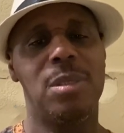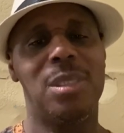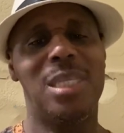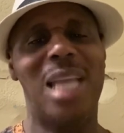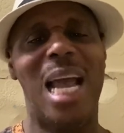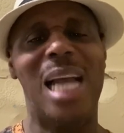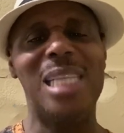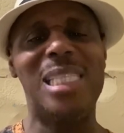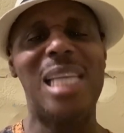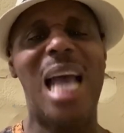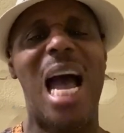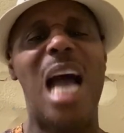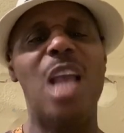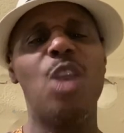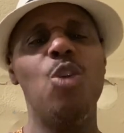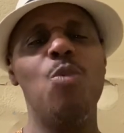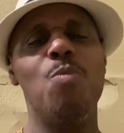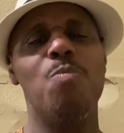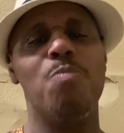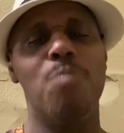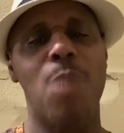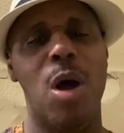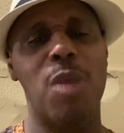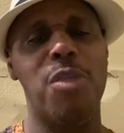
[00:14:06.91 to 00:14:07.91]
That's how you
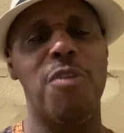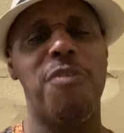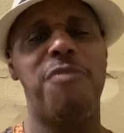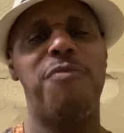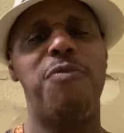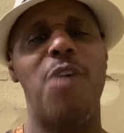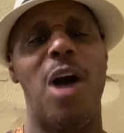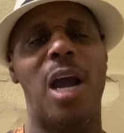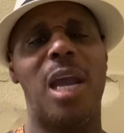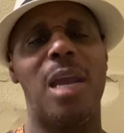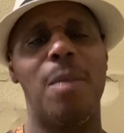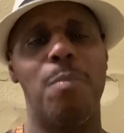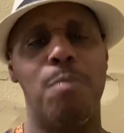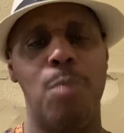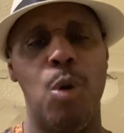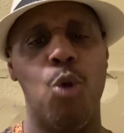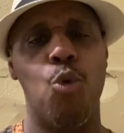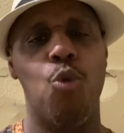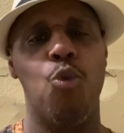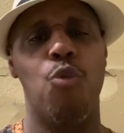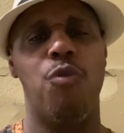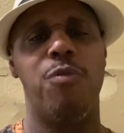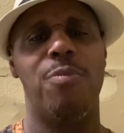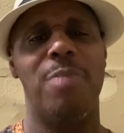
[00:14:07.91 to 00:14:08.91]
motherfucking
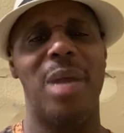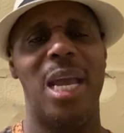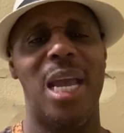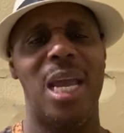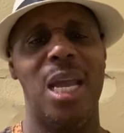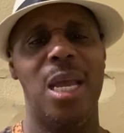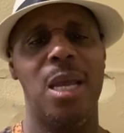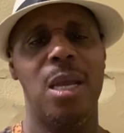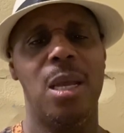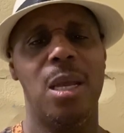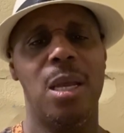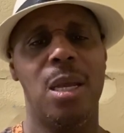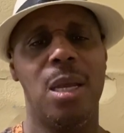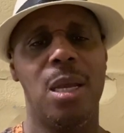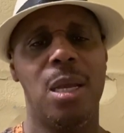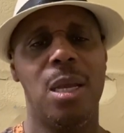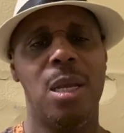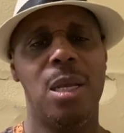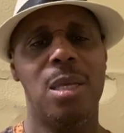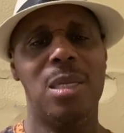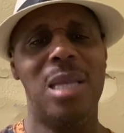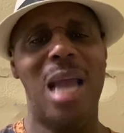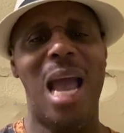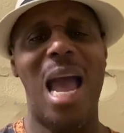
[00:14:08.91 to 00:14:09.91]
move, man.
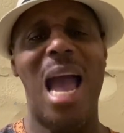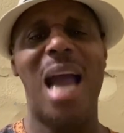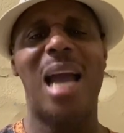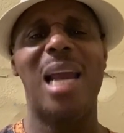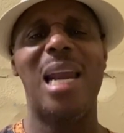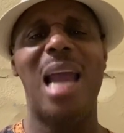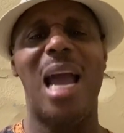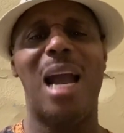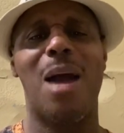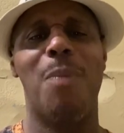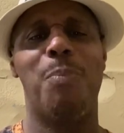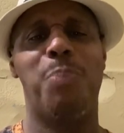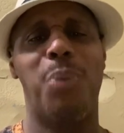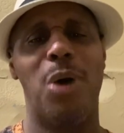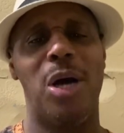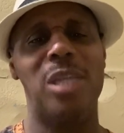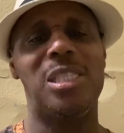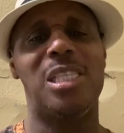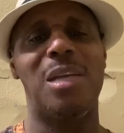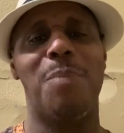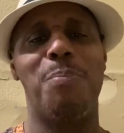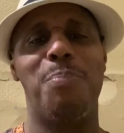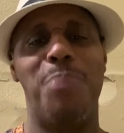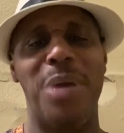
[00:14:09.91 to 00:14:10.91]
Y'all acting like a
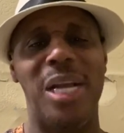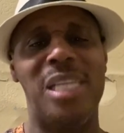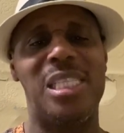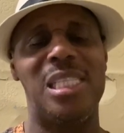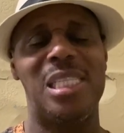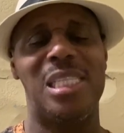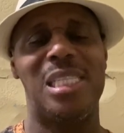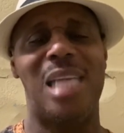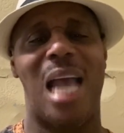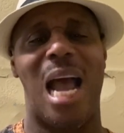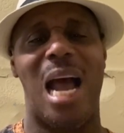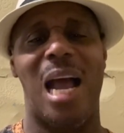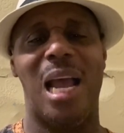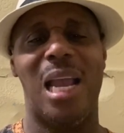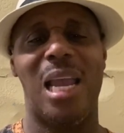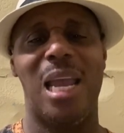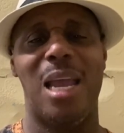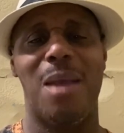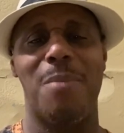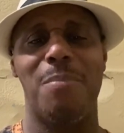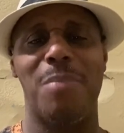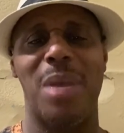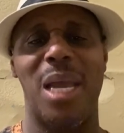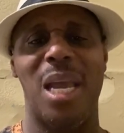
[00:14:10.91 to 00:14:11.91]
bunch of bitches out
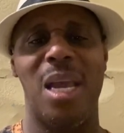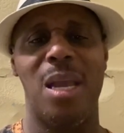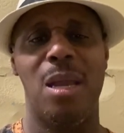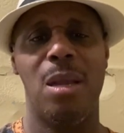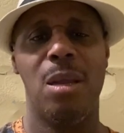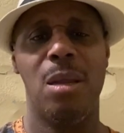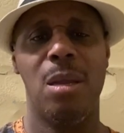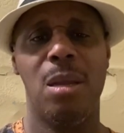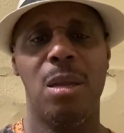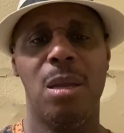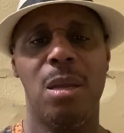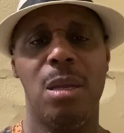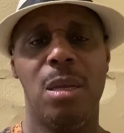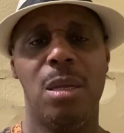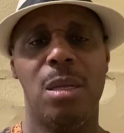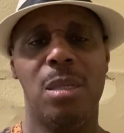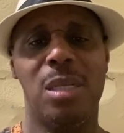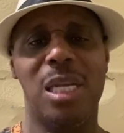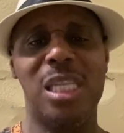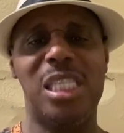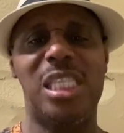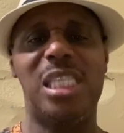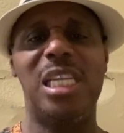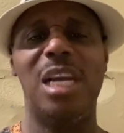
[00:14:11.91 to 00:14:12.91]
here, man.
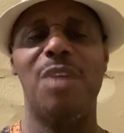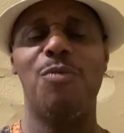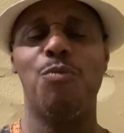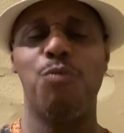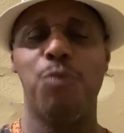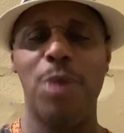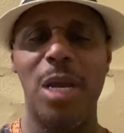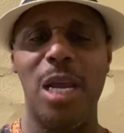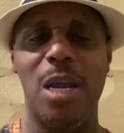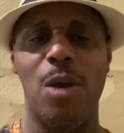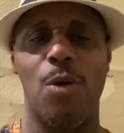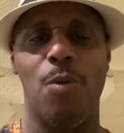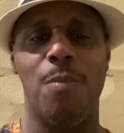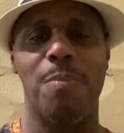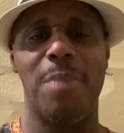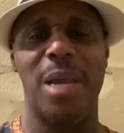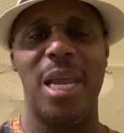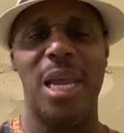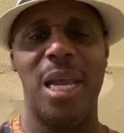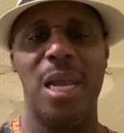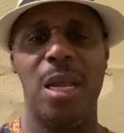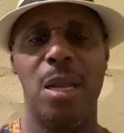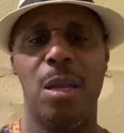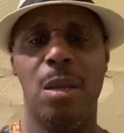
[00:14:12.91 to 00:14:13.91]
This shit real,
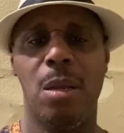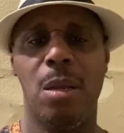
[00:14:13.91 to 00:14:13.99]
man.